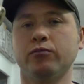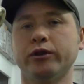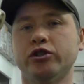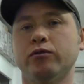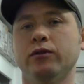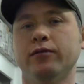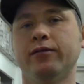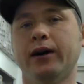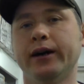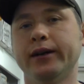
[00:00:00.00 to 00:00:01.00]
which you will
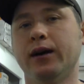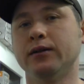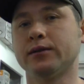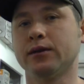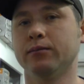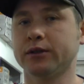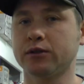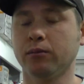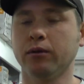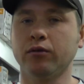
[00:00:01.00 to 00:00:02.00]
find on some
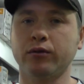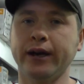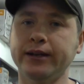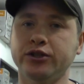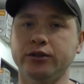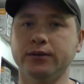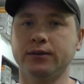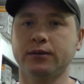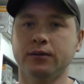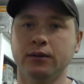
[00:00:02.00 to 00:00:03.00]
snowblower
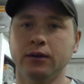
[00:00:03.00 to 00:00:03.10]
engines.